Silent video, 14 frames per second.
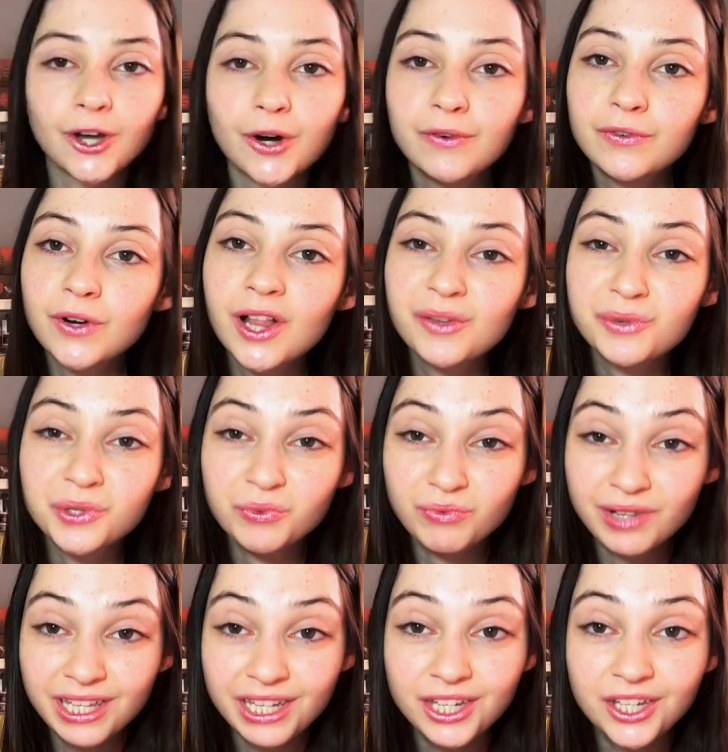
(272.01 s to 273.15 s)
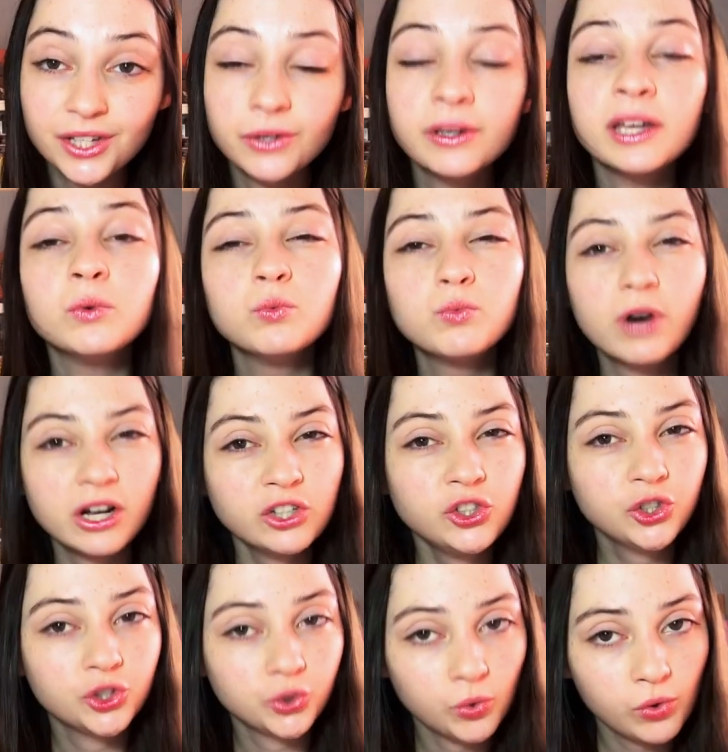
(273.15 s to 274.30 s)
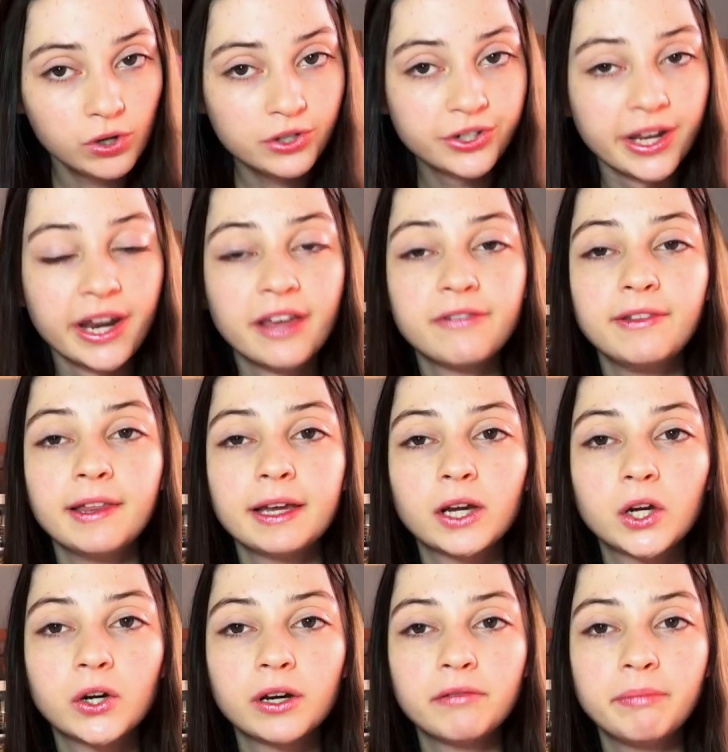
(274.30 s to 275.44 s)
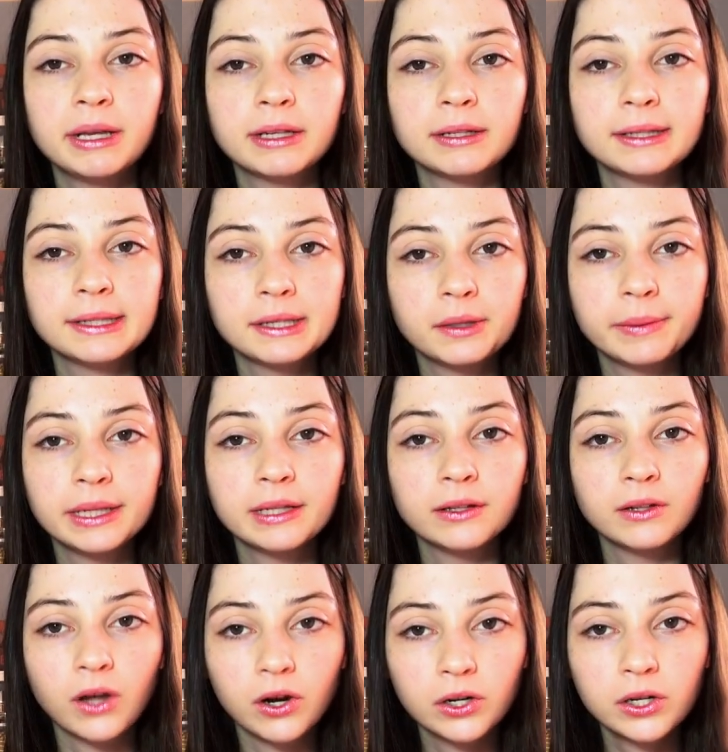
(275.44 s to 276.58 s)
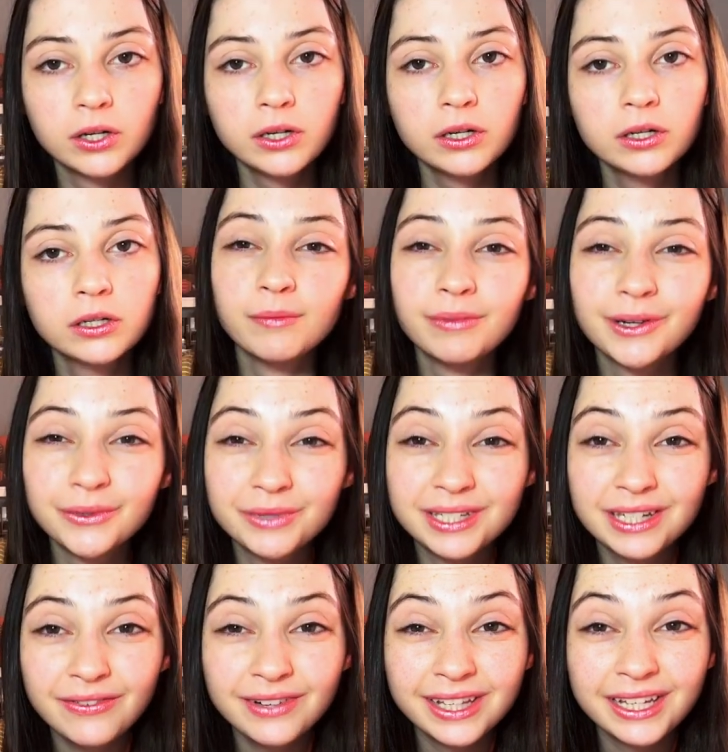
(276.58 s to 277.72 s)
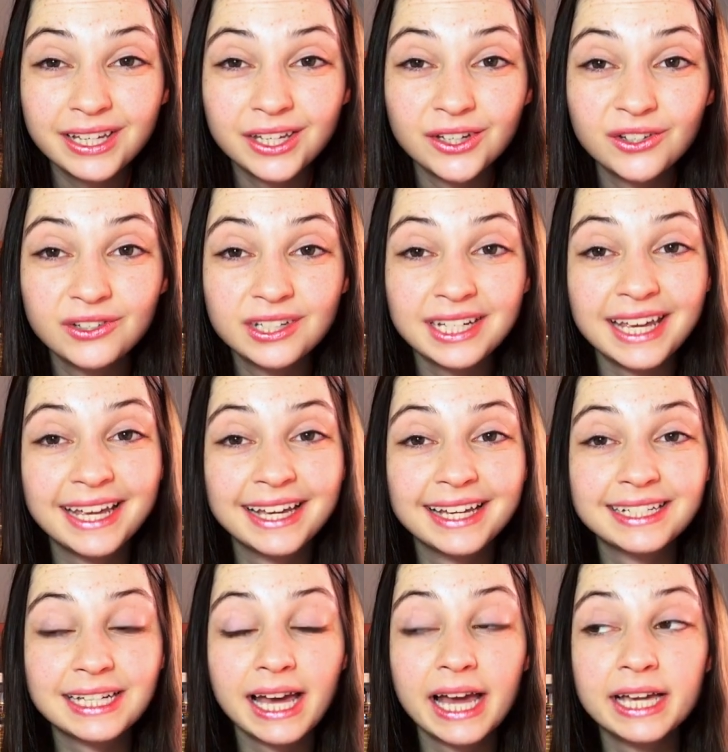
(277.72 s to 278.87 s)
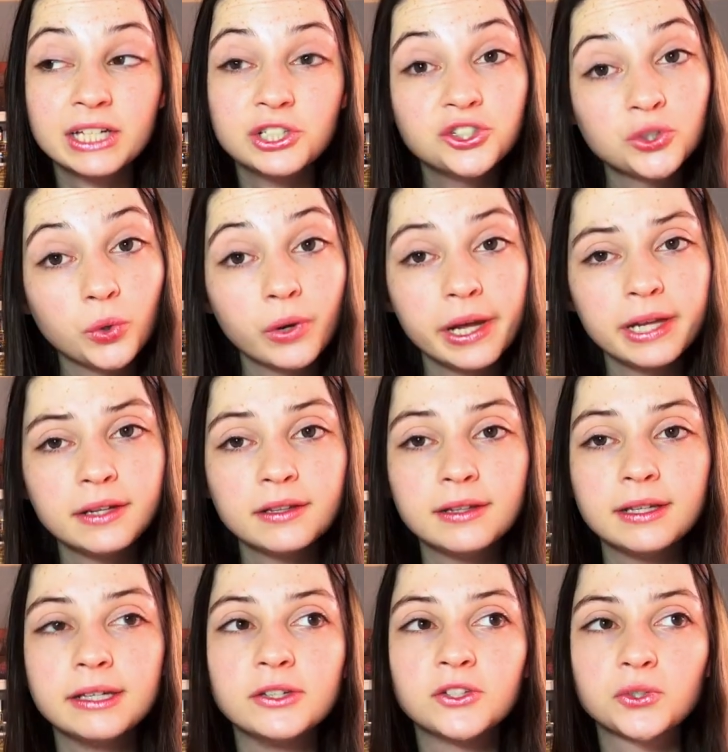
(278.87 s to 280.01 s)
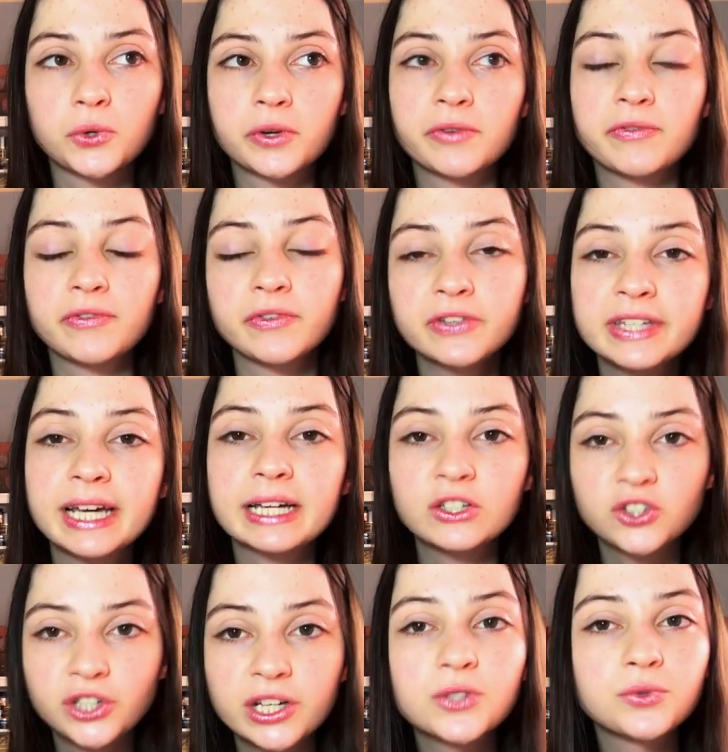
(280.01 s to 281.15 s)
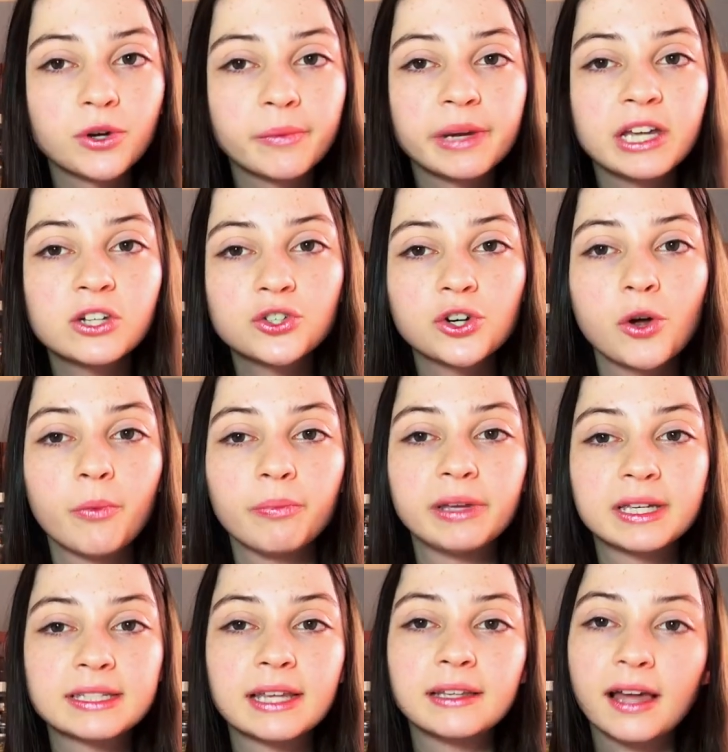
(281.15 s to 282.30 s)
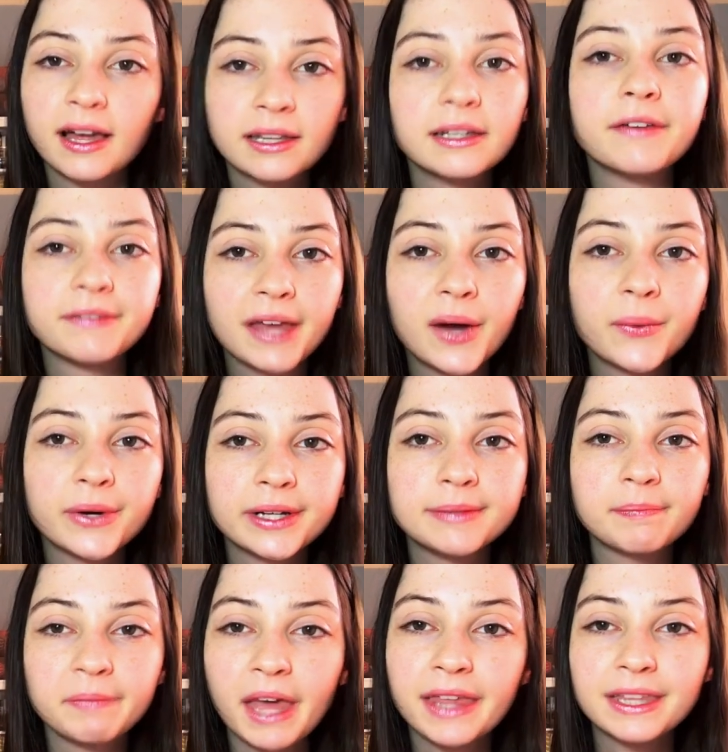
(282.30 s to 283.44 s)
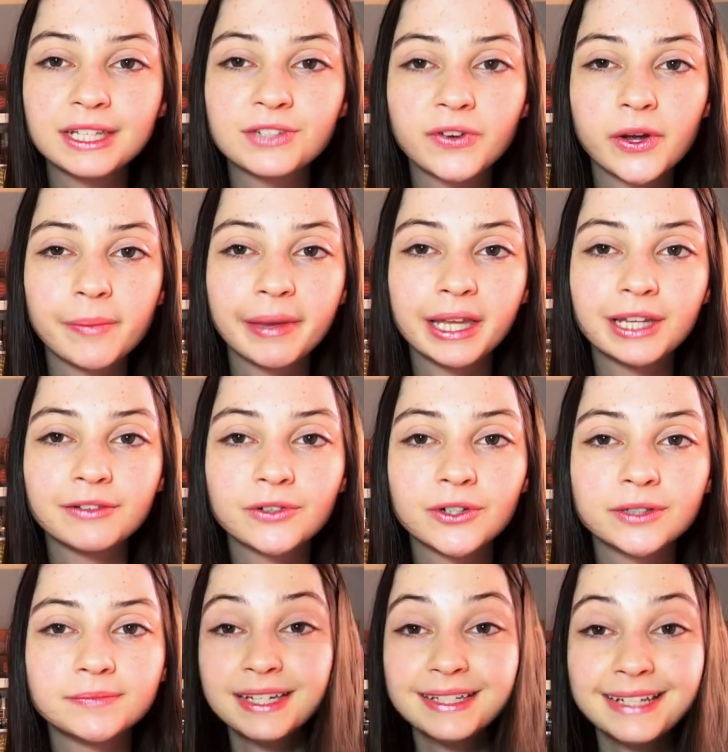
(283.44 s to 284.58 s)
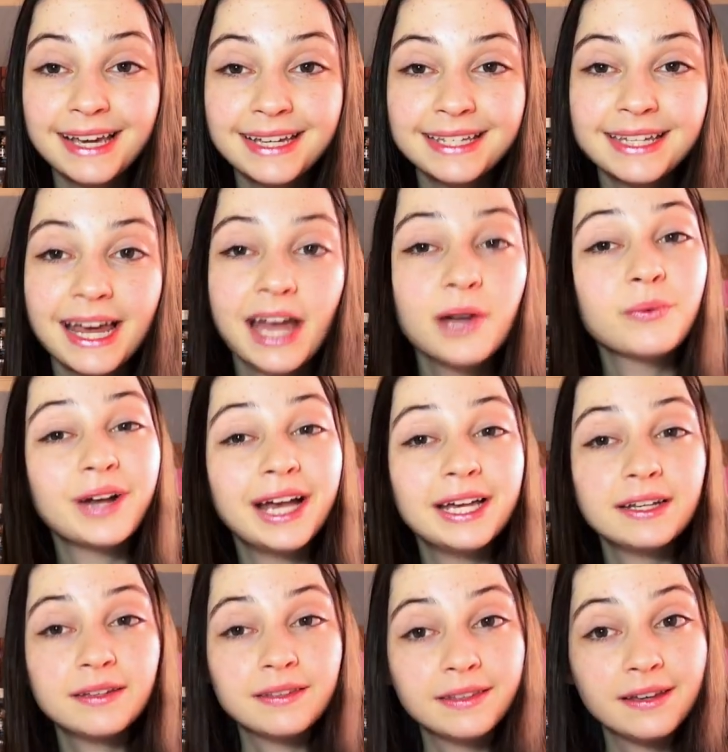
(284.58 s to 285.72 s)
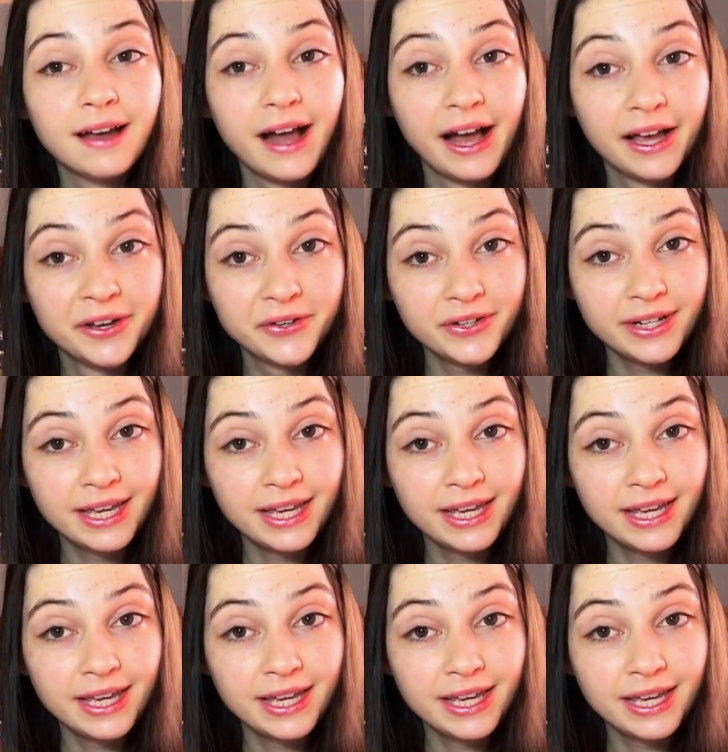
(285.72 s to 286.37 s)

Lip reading: Overall, it was really cute. It was short, and I feel like it could have been a little bit longer, but it was definitely cute, and I enjoyed the sort of second chance romance trope because I love that one. I think it's very meaningful. Next, I read The Iron